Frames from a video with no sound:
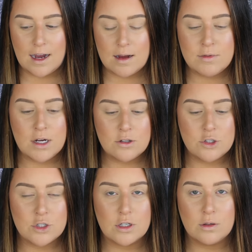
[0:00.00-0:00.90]
I'm not
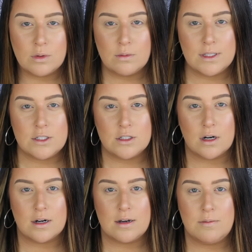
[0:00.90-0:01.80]
sure when we
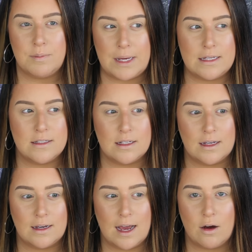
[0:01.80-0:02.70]
started
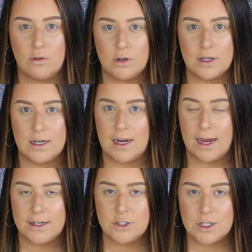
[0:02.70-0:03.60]
basing how good an
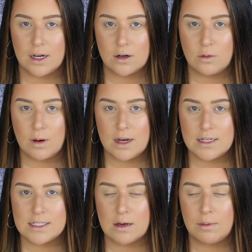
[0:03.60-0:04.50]
eyeshadow
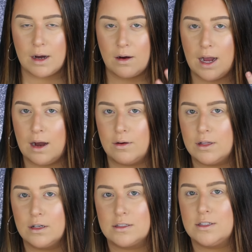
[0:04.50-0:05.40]
was about how it
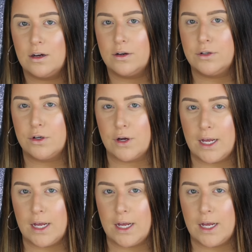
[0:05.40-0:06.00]
looked on your